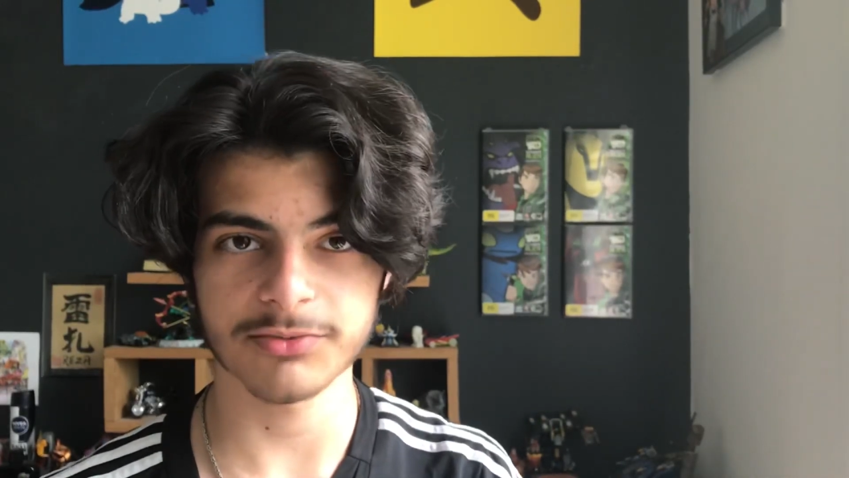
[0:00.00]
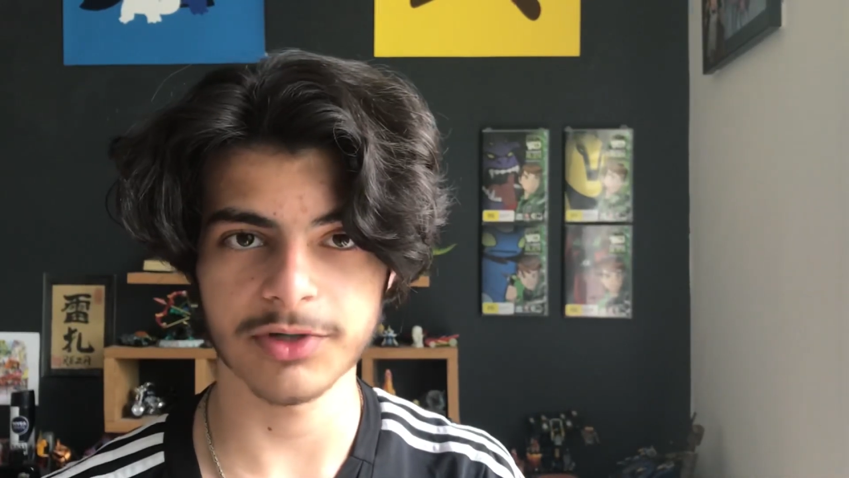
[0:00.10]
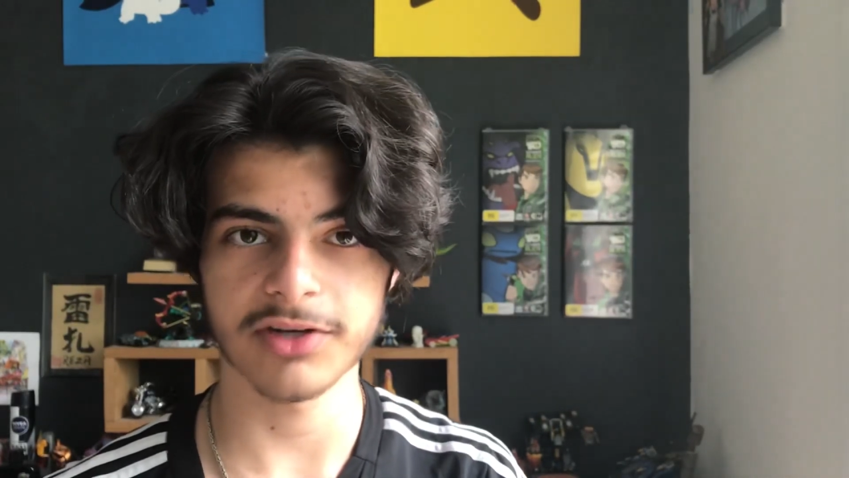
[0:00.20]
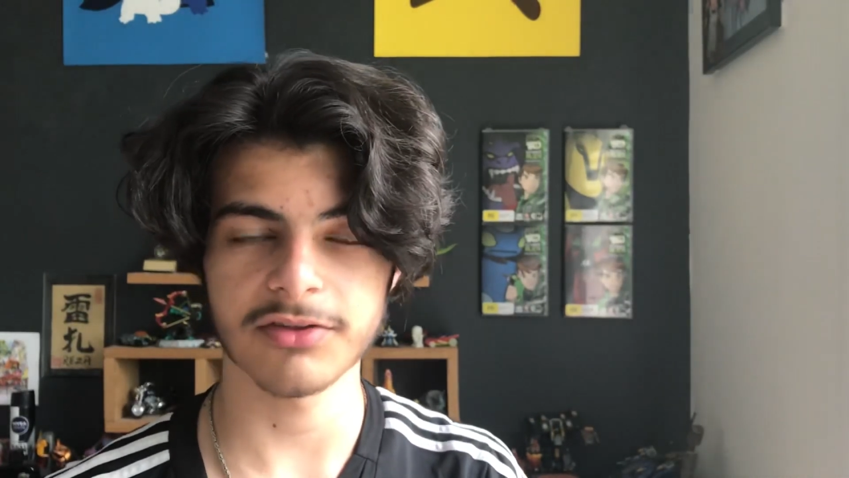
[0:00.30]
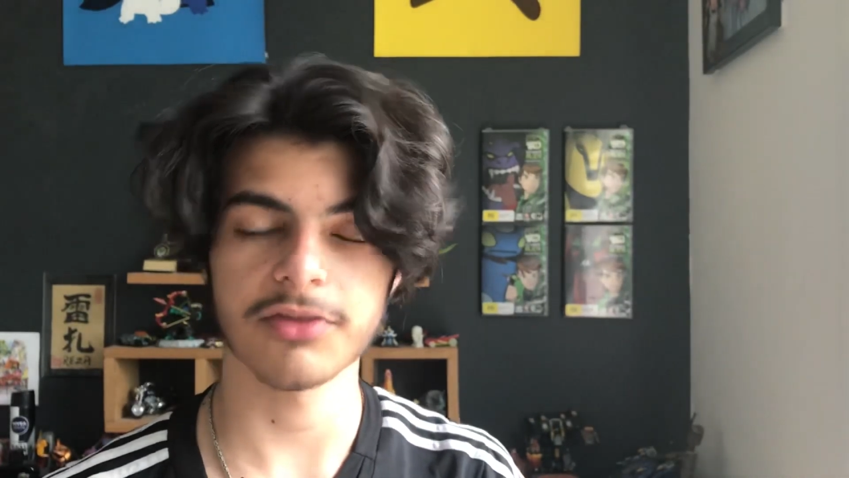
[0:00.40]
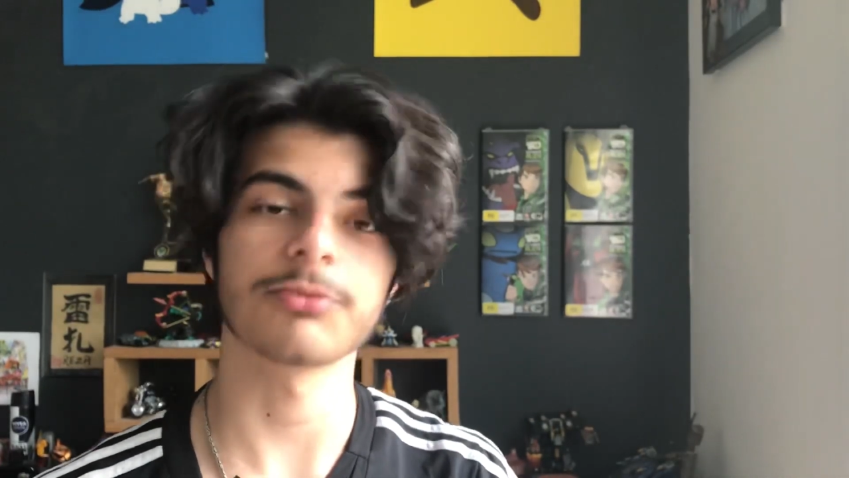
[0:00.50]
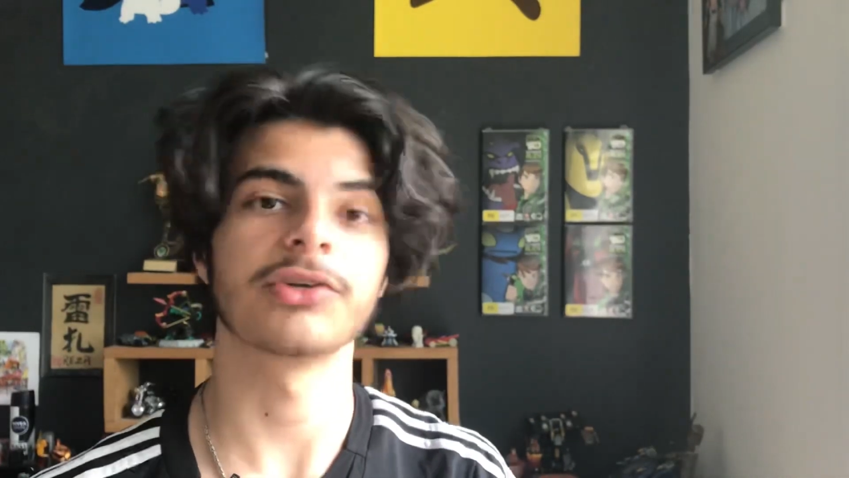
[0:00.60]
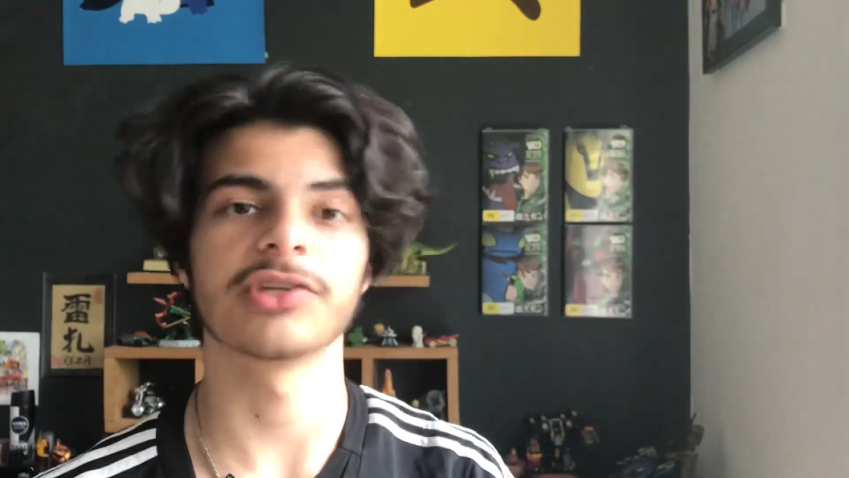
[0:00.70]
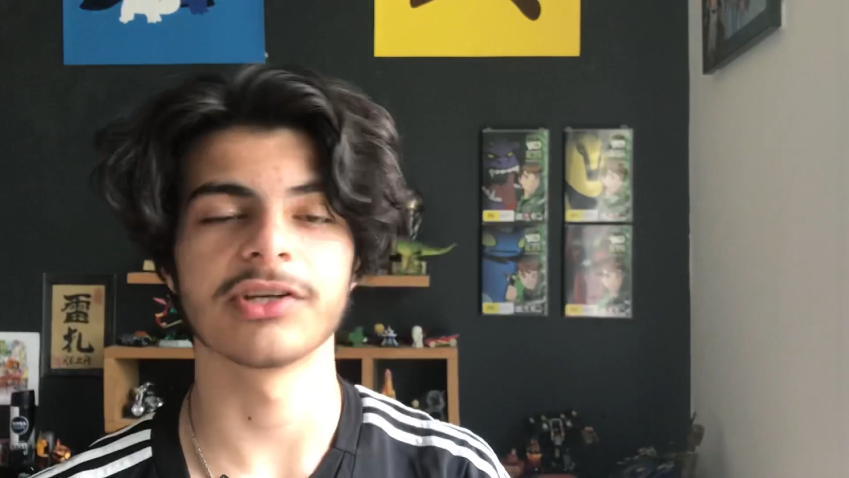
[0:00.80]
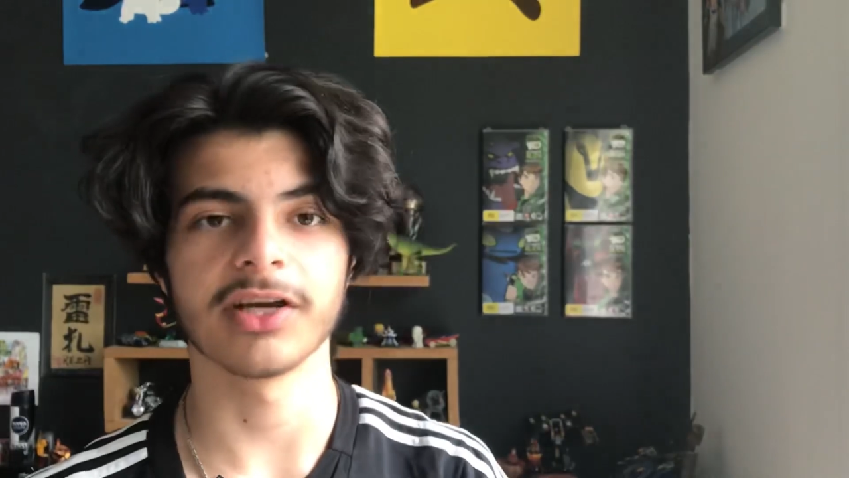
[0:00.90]
one out of the 3
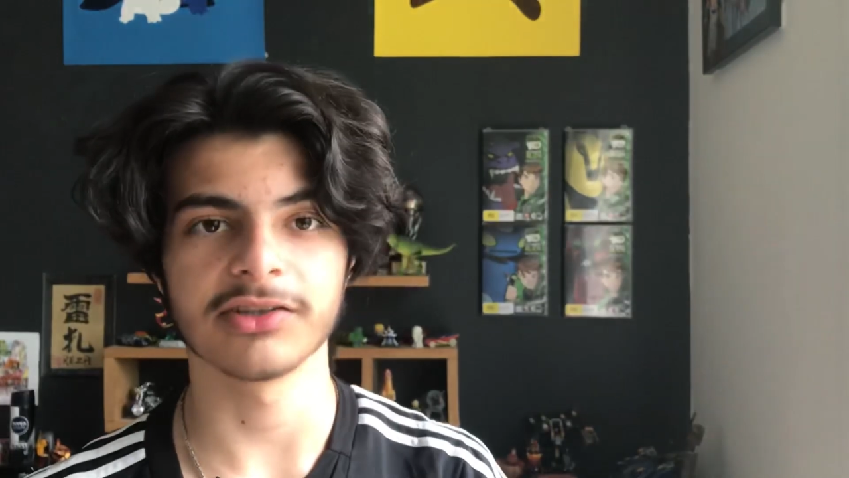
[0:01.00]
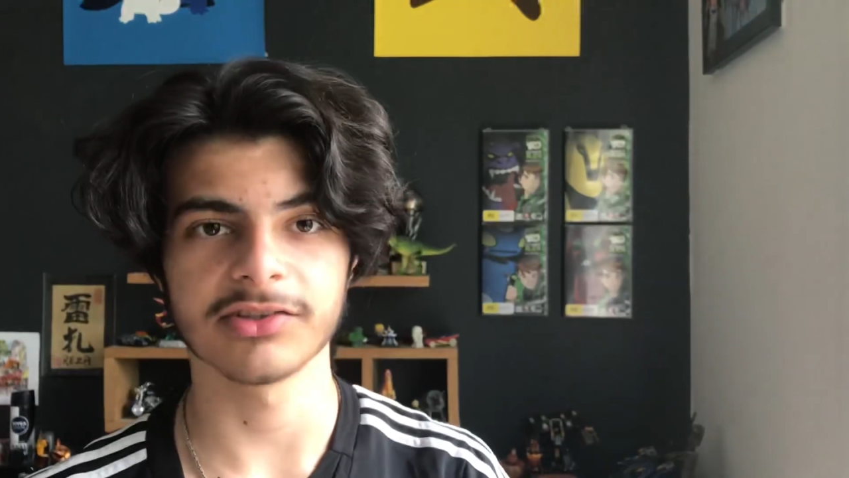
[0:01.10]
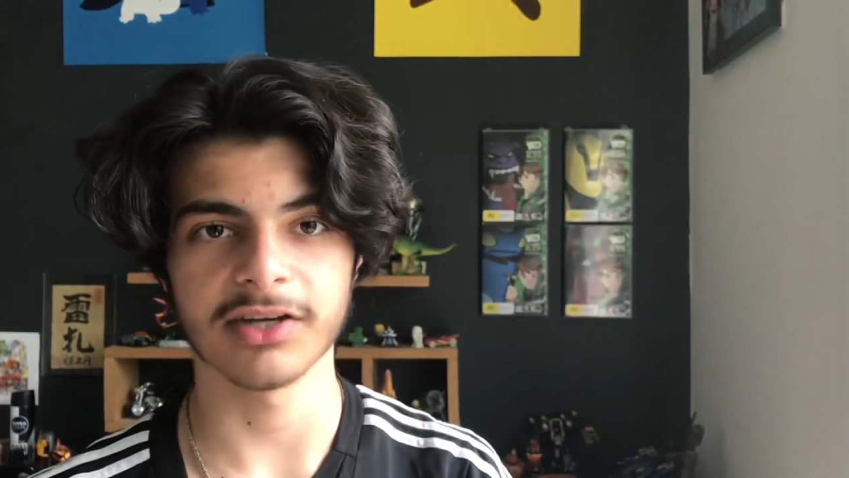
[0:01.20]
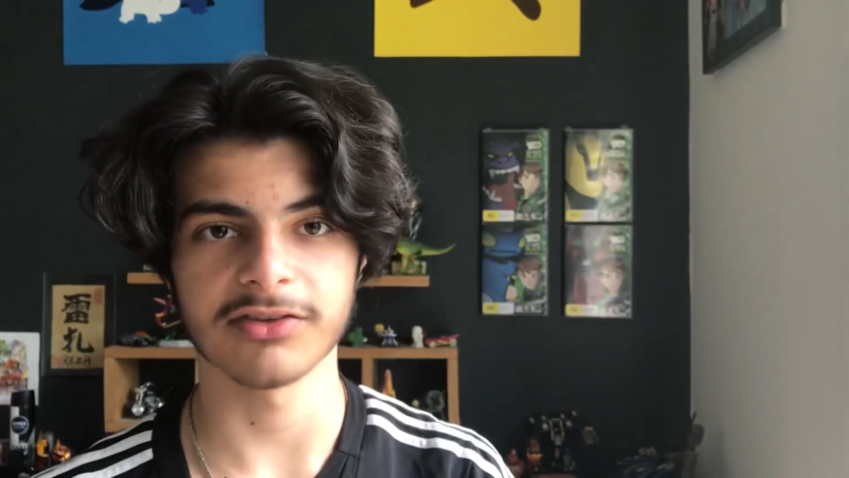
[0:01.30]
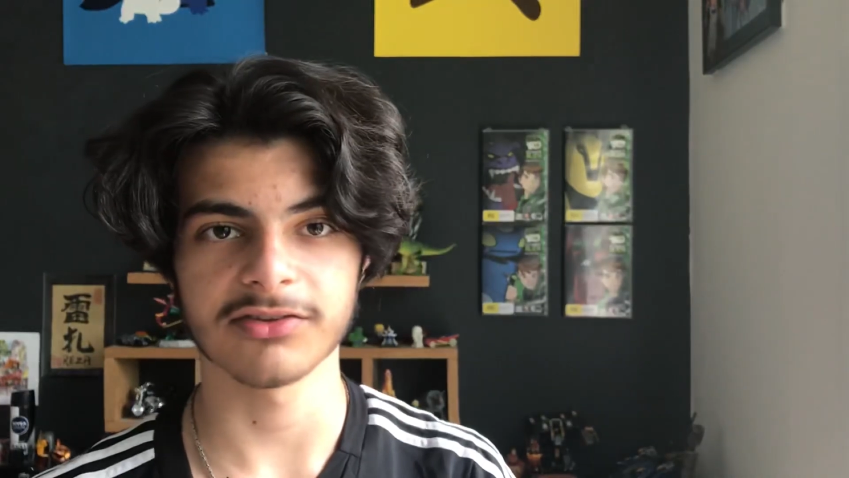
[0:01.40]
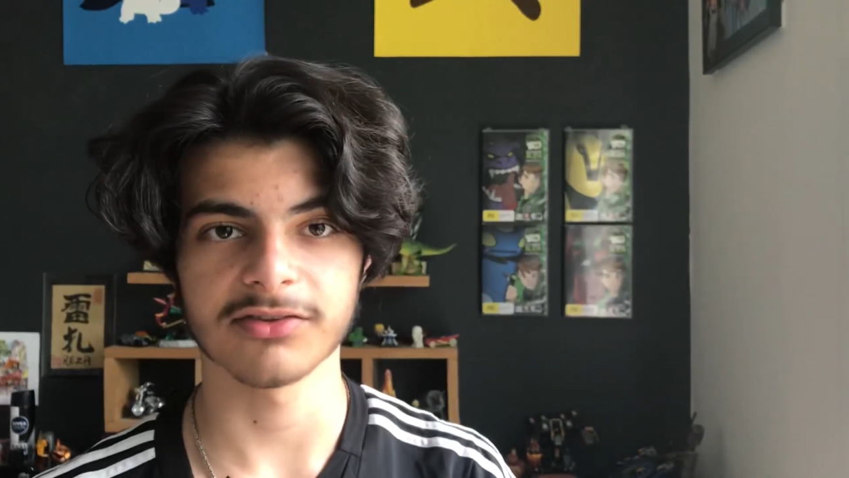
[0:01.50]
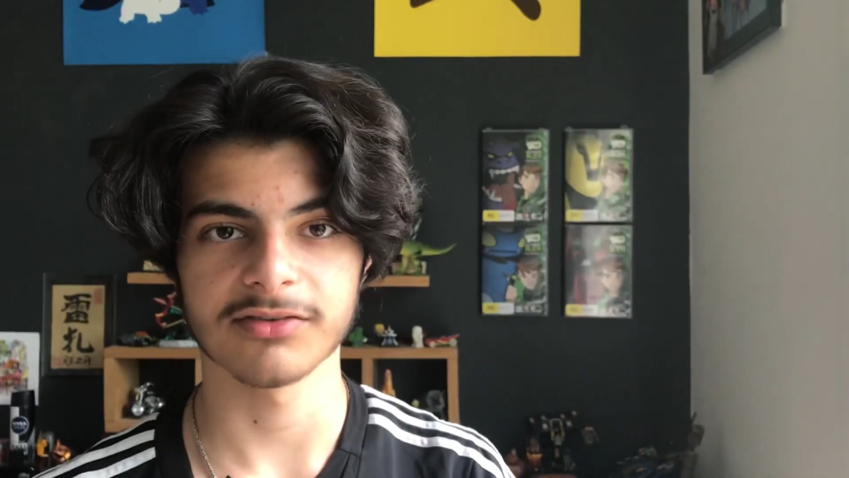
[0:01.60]
Gen 9 starters.